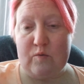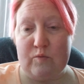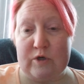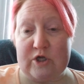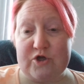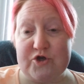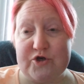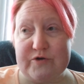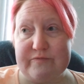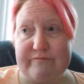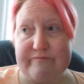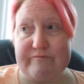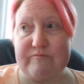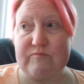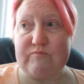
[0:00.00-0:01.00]
which
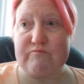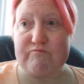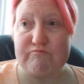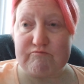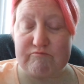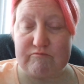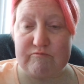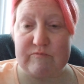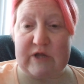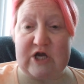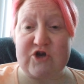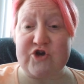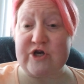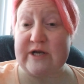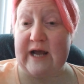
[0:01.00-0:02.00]

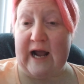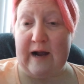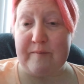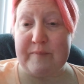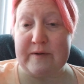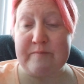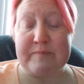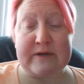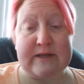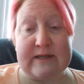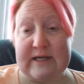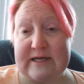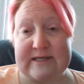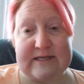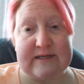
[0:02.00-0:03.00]
that should happen
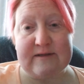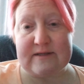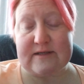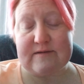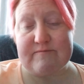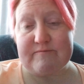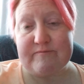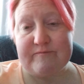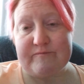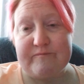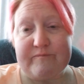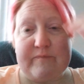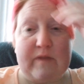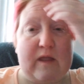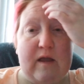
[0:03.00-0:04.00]
but doesn't
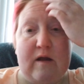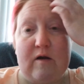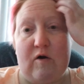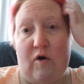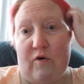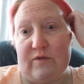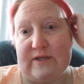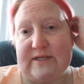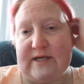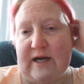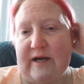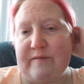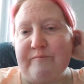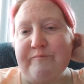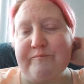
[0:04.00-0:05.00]
all the
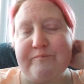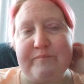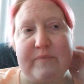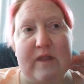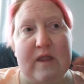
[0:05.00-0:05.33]
time.